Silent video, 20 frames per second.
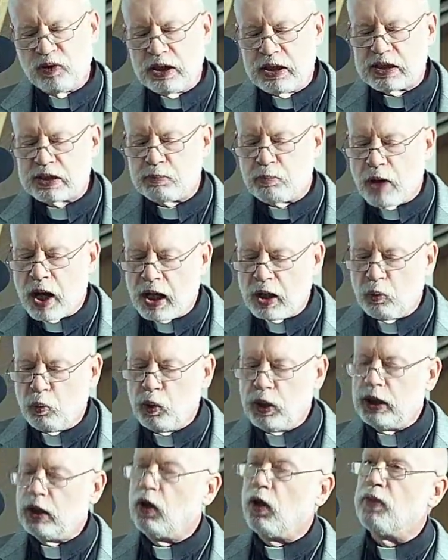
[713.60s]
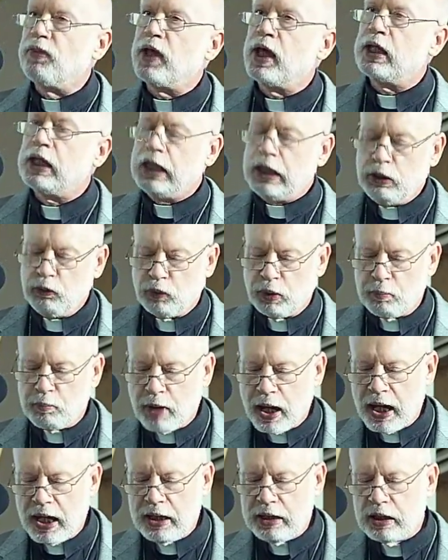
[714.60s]
it is my will that he
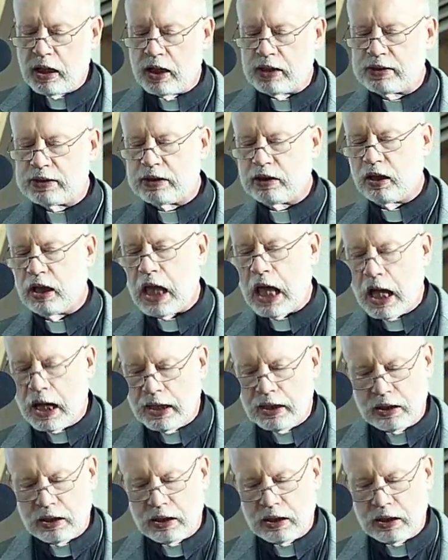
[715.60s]
remain until I